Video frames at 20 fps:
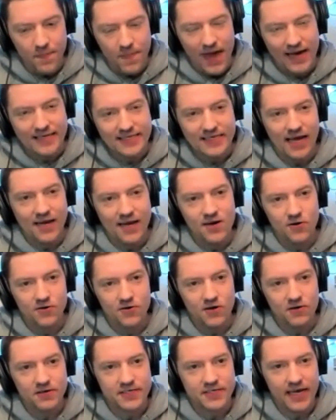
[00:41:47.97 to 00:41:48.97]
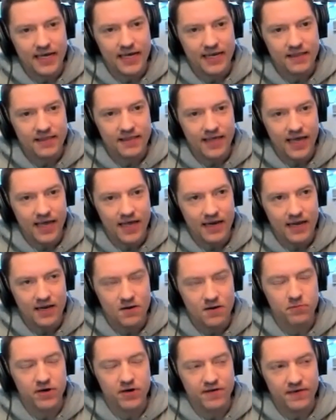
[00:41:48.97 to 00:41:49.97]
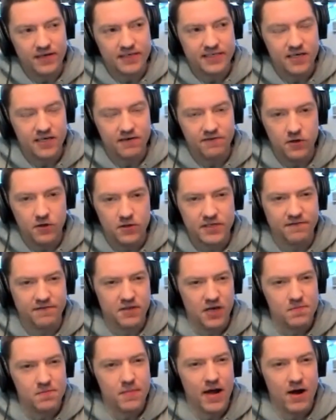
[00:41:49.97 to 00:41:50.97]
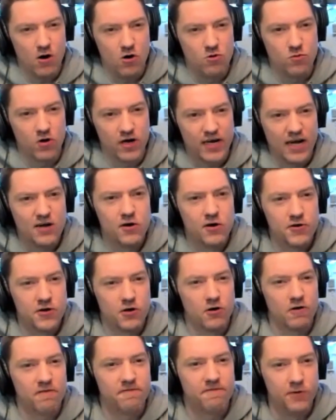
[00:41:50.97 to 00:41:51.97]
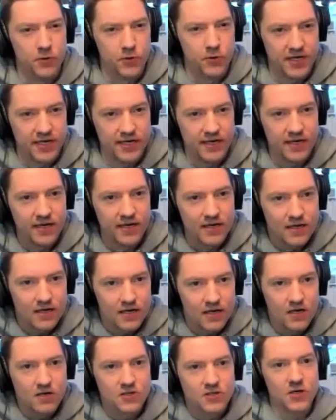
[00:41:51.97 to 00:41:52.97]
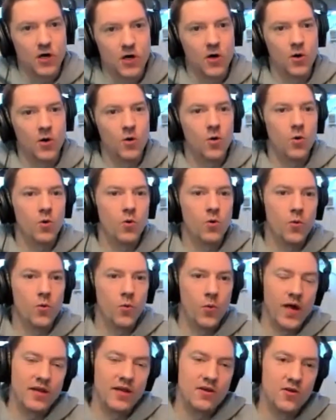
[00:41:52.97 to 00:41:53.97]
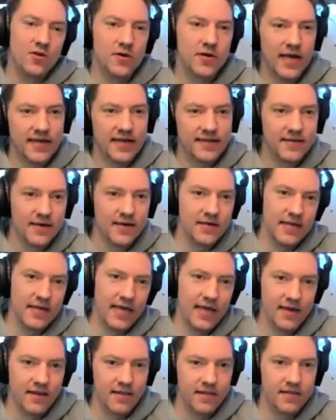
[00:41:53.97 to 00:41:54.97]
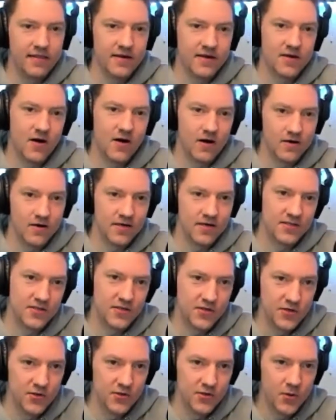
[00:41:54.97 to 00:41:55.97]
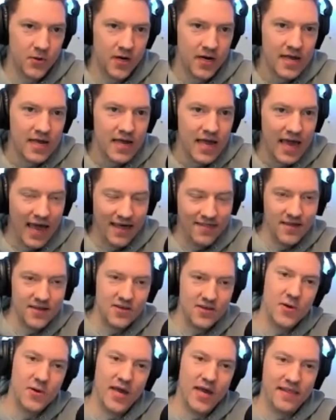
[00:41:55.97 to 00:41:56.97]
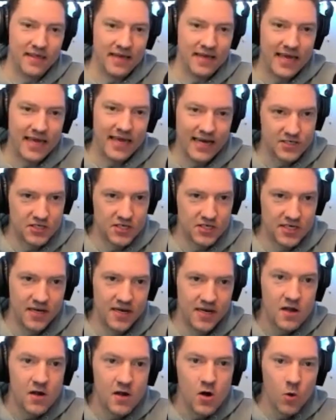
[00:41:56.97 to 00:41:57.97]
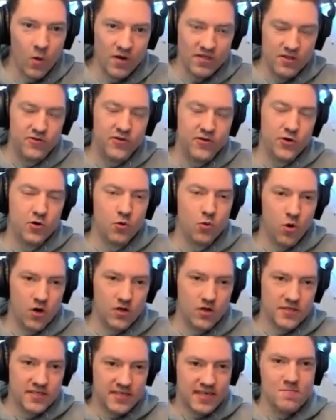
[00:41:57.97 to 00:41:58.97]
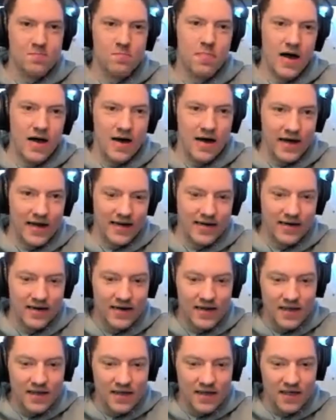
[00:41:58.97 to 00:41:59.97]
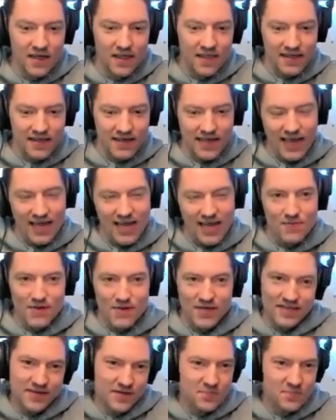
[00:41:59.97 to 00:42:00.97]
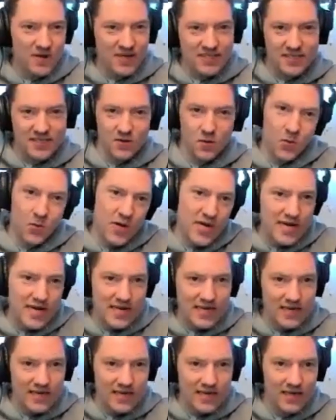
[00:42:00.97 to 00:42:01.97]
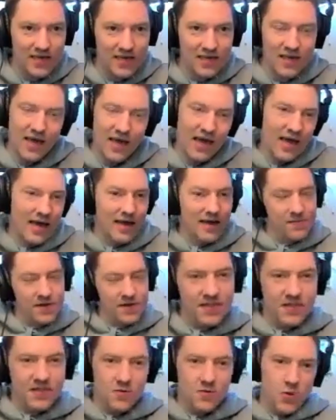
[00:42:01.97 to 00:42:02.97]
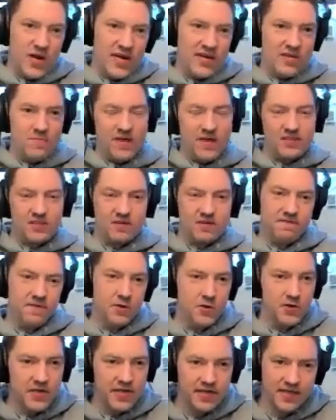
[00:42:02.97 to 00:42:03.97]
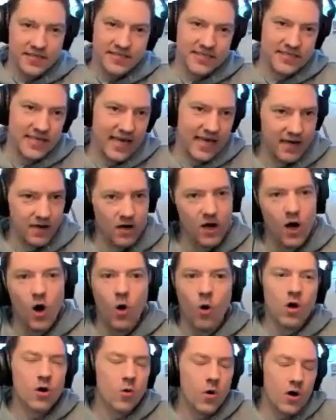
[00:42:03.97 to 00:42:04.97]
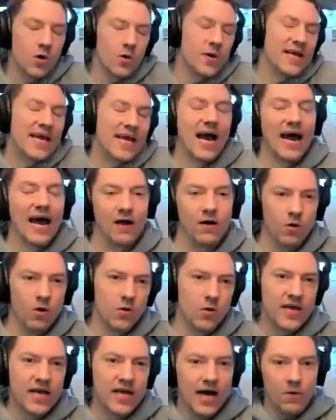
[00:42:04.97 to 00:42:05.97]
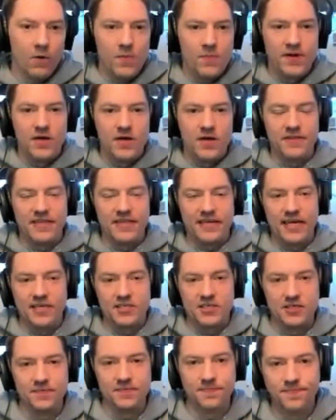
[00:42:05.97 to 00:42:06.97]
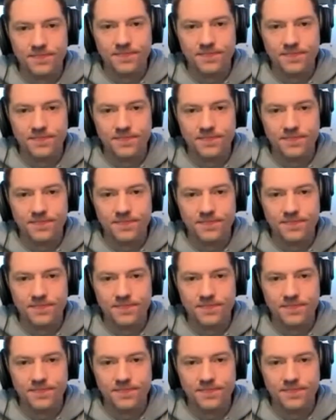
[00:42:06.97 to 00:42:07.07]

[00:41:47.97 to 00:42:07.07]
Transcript: Max, I know you said that in previous interviews, I've done my homework. I know you're a foodie. So, when you get done hitting the car to two and then you hit the kitchen, when two worlds combine, the cannabis meets the weedy. I the weedy meets the foodie. let's foodie. say. What, what do we got? What do we got whipping up in the kitchen?